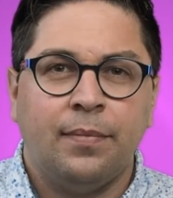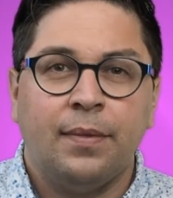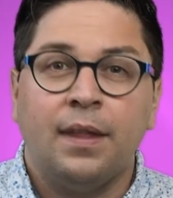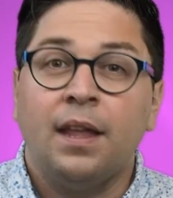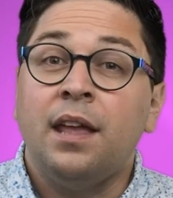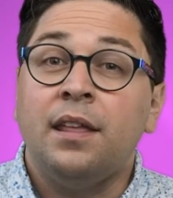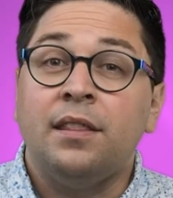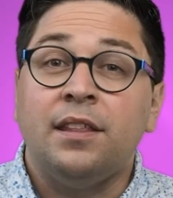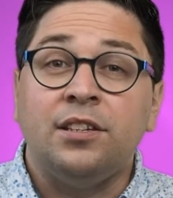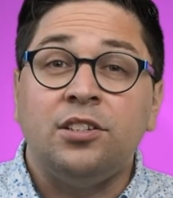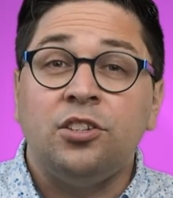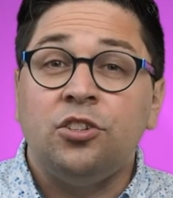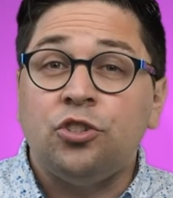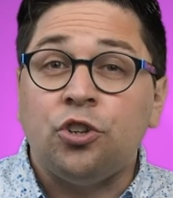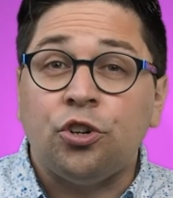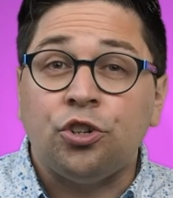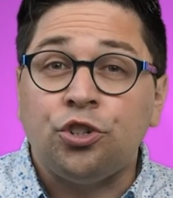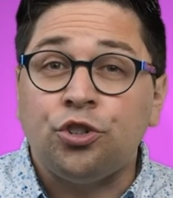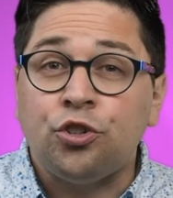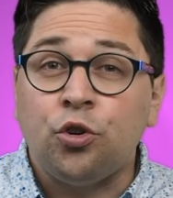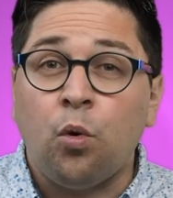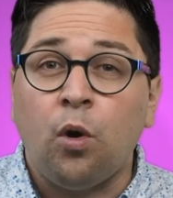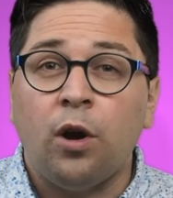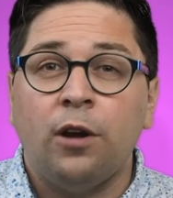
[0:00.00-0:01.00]
This is a
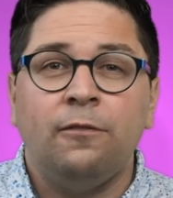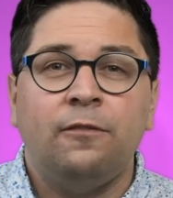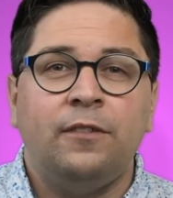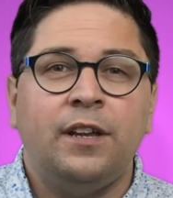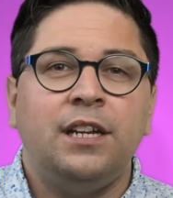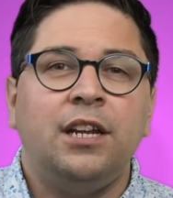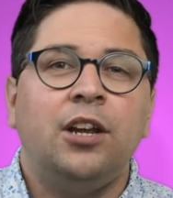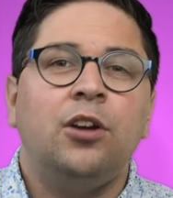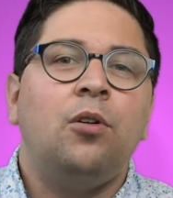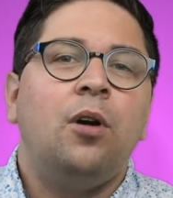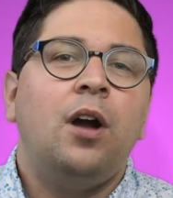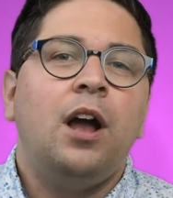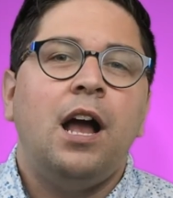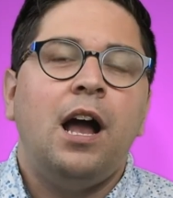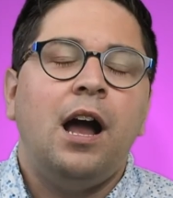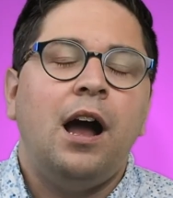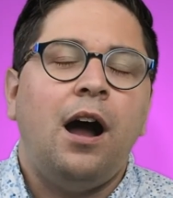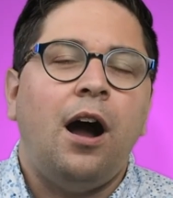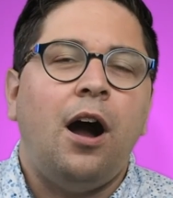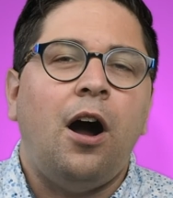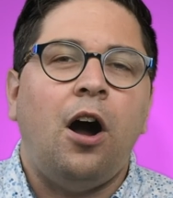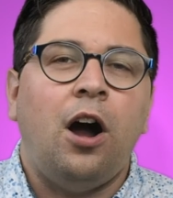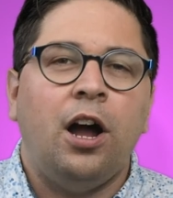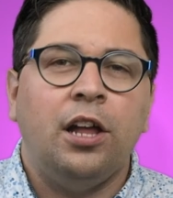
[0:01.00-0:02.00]
short video
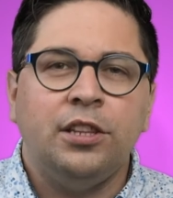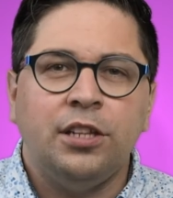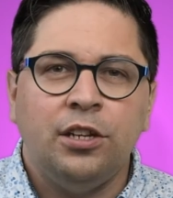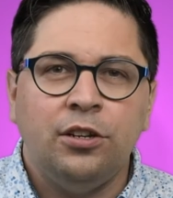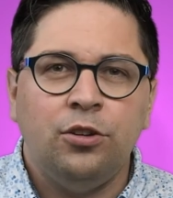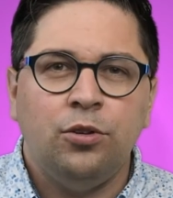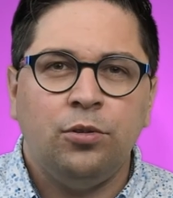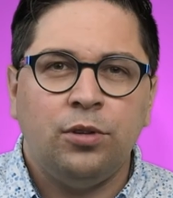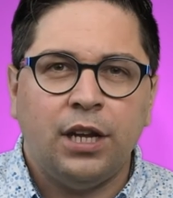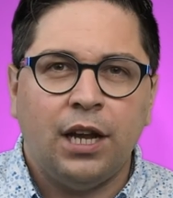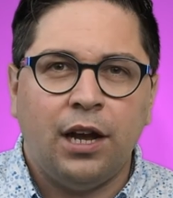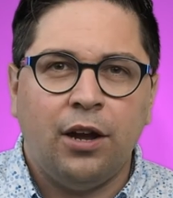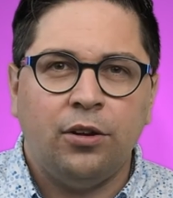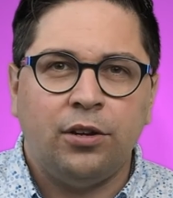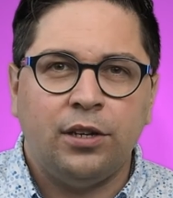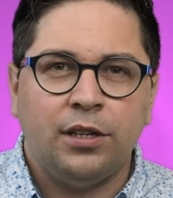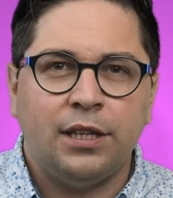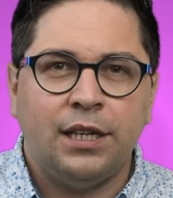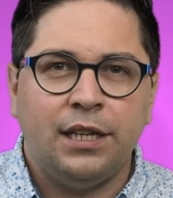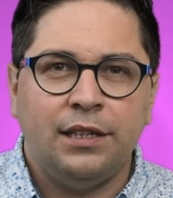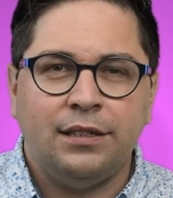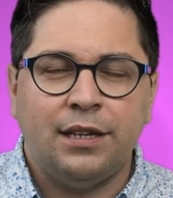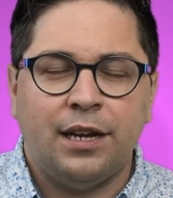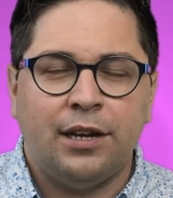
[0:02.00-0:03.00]
on the new
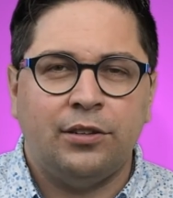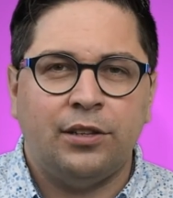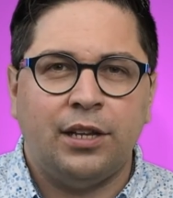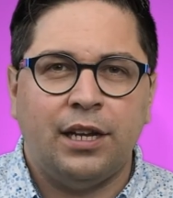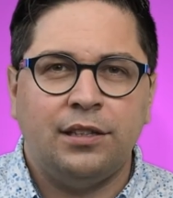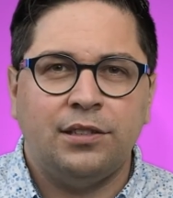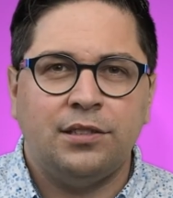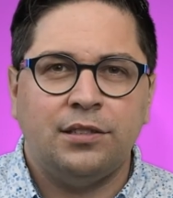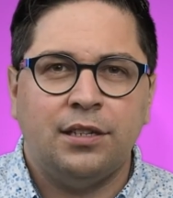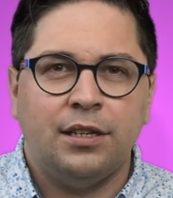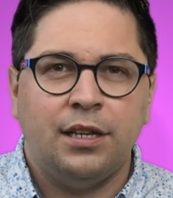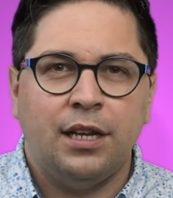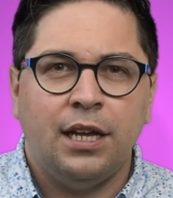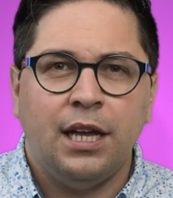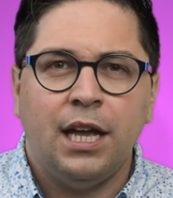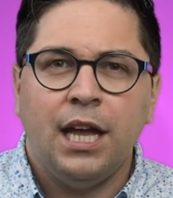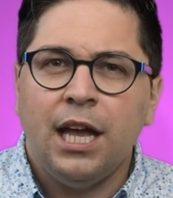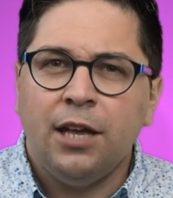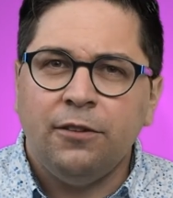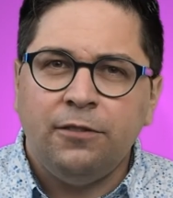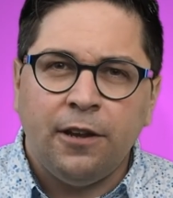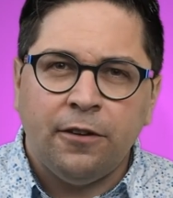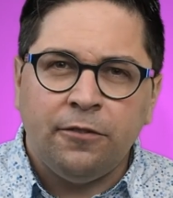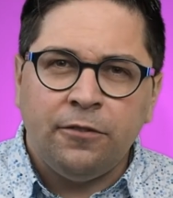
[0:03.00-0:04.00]
Calculite downlights.
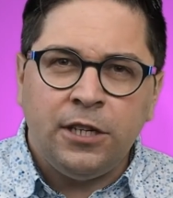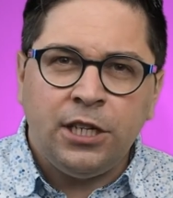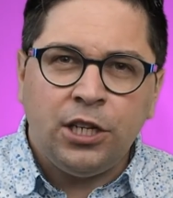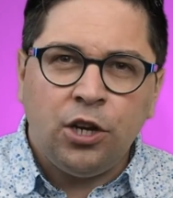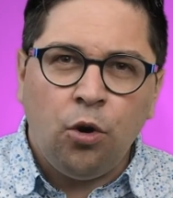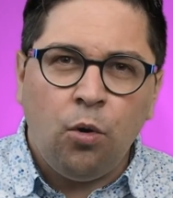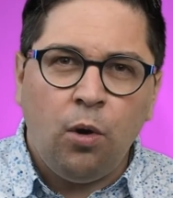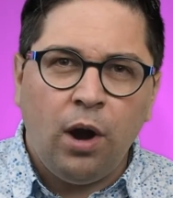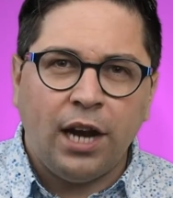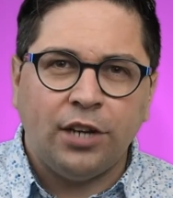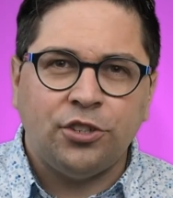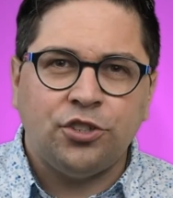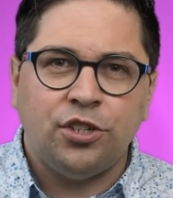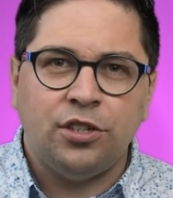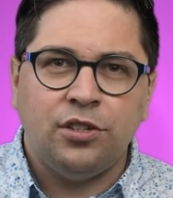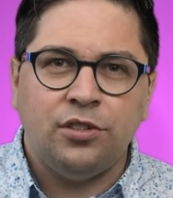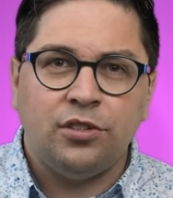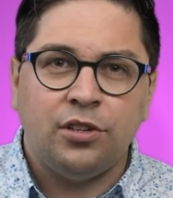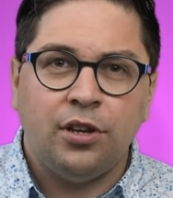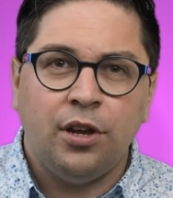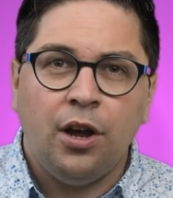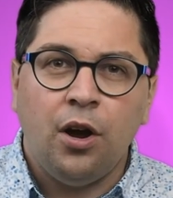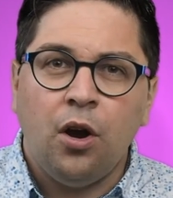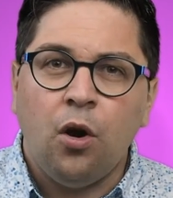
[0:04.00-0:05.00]
If you have any questions
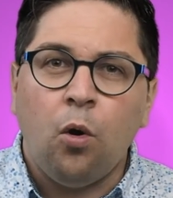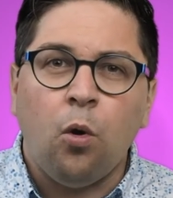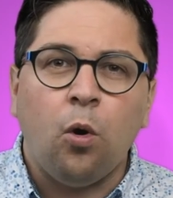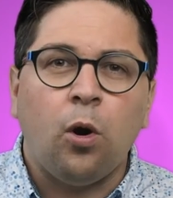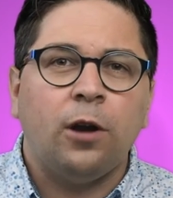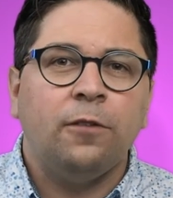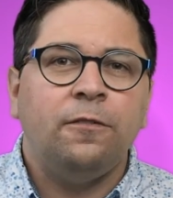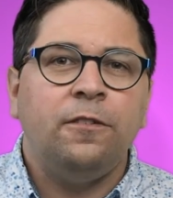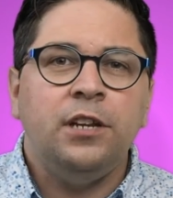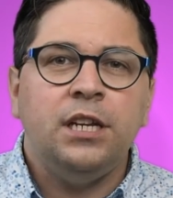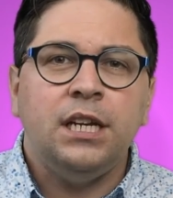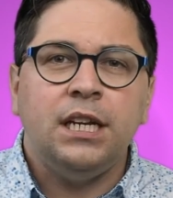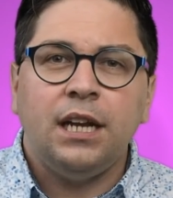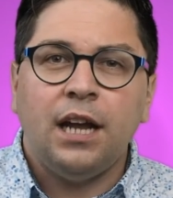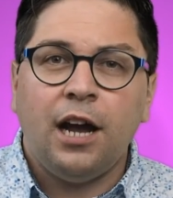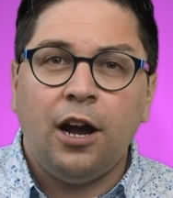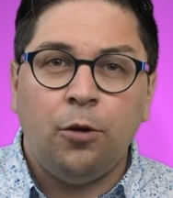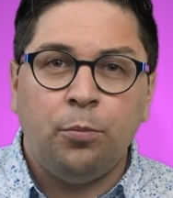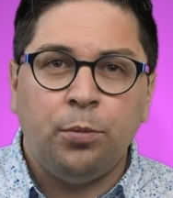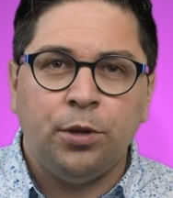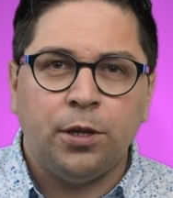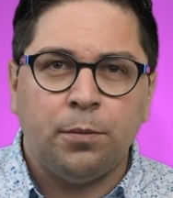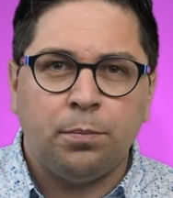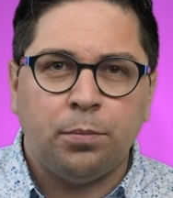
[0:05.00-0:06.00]
or if you need
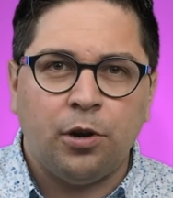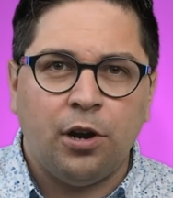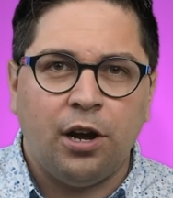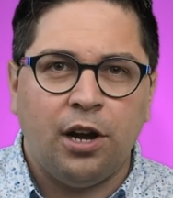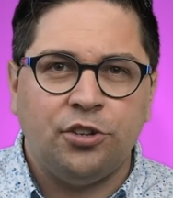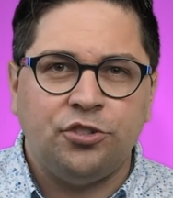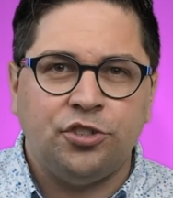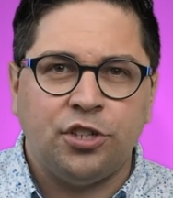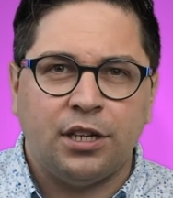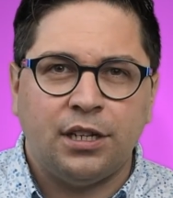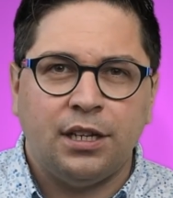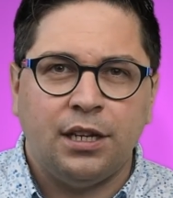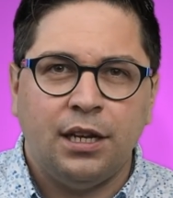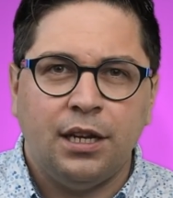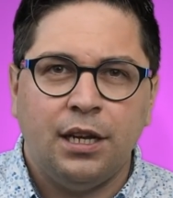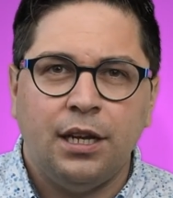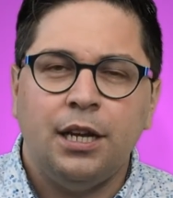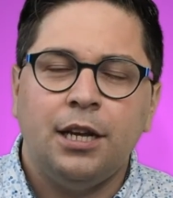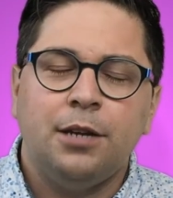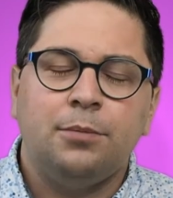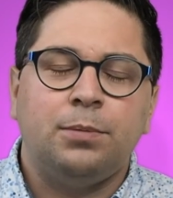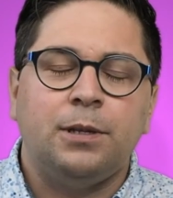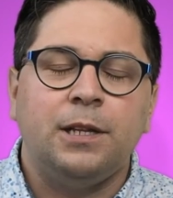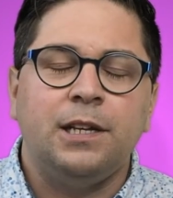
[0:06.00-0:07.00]
help with a project,
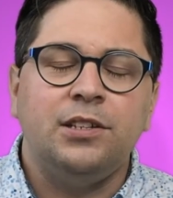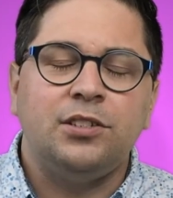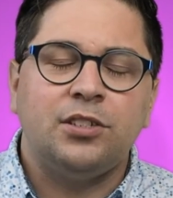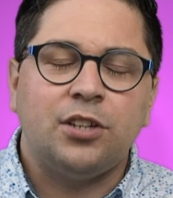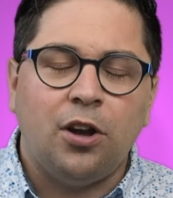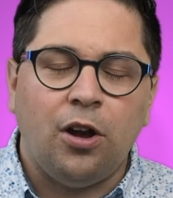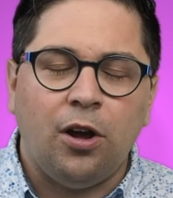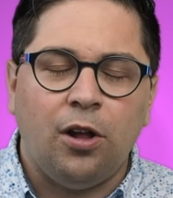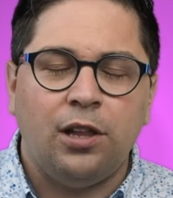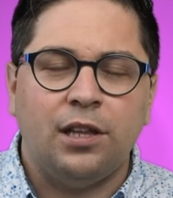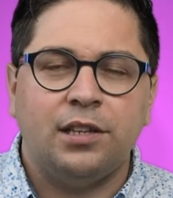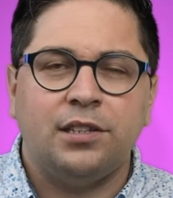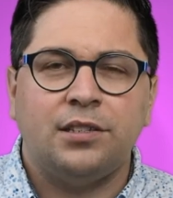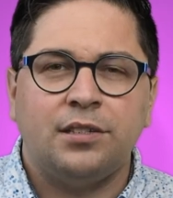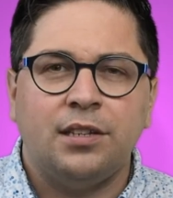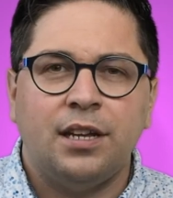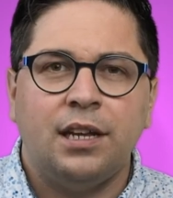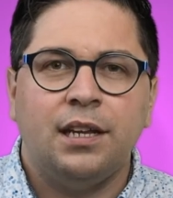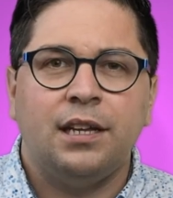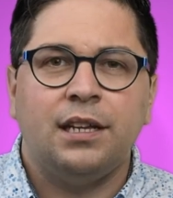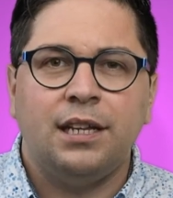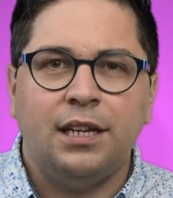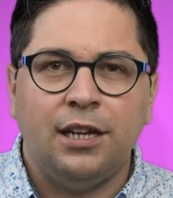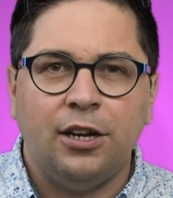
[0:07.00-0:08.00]
please call us
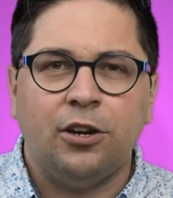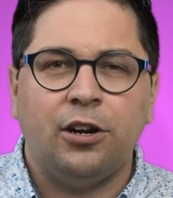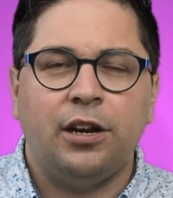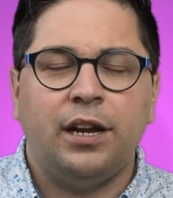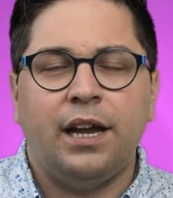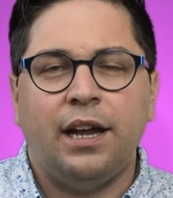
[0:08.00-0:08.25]
here at